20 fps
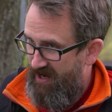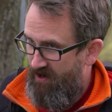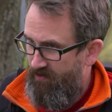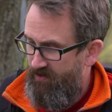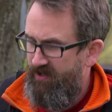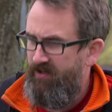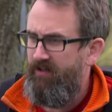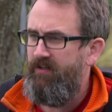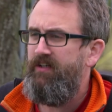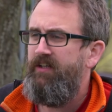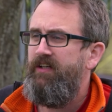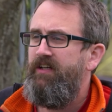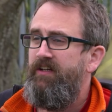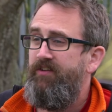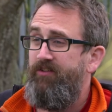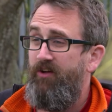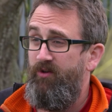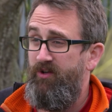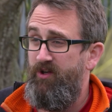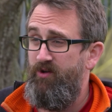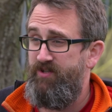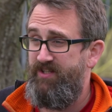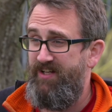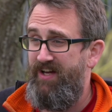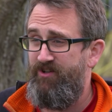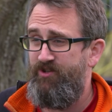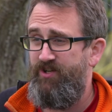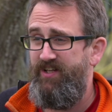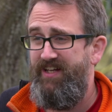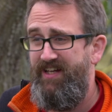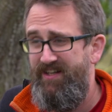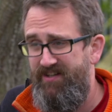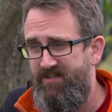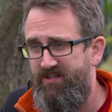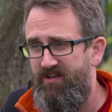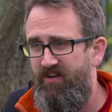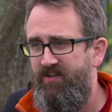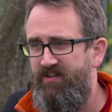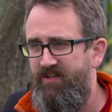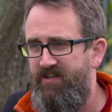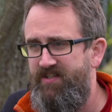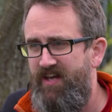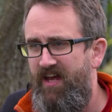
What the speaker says: area. Don't use it actually inside your